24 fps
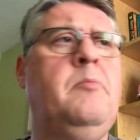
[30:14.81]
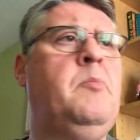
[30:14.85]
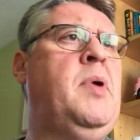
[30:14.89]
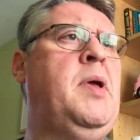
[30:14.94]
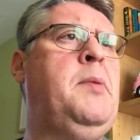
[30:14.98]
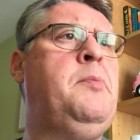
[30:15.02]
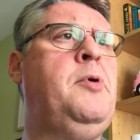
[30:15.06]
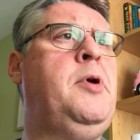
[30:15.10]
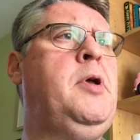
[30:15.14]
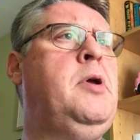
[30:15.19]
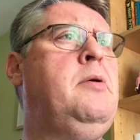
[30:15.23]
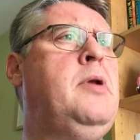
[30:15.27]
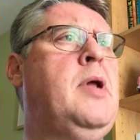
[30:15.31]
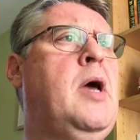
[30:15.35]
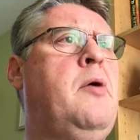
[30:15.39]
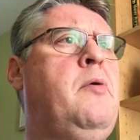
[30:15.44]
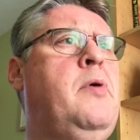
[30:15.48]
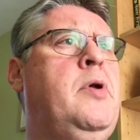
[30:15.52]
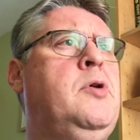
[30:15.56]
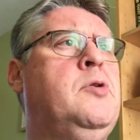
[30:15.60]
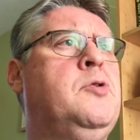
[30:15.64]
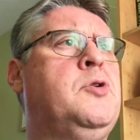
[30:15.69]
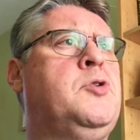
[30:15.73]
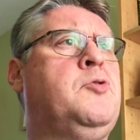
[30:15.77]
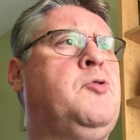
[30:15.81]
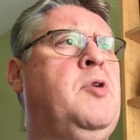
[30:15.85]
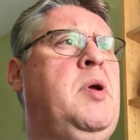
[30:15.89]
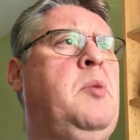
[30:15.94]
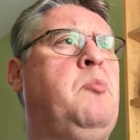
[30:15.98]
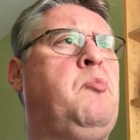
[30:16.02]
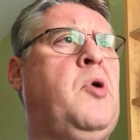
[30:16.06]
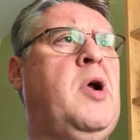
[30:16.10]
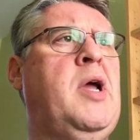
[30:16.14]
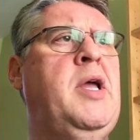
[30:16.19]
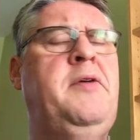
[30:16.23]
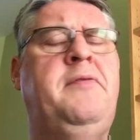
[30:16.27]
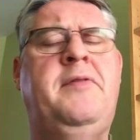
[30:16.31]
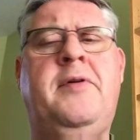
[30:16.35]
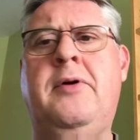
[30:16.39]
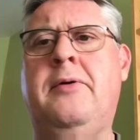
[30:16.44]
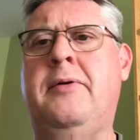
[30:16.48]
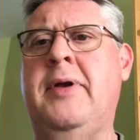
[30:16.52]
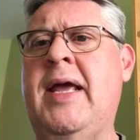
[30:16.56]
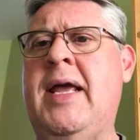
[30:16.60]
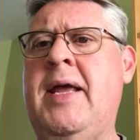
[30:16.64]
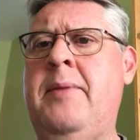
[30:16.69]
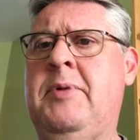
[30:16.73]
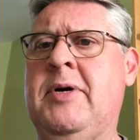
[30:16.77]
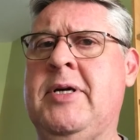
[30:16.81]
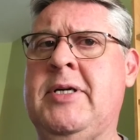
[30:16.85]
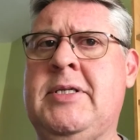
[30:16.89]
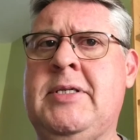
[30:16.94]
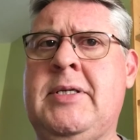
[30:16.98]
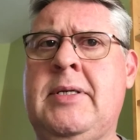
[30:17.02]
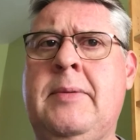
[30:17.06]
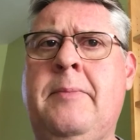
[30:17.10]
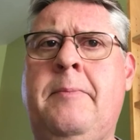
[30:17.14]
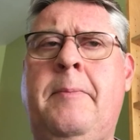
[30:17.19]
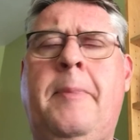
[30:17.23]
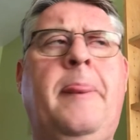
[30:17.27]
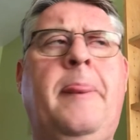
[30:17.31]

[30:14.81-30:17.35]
people you know in your street, pray for your neighbours.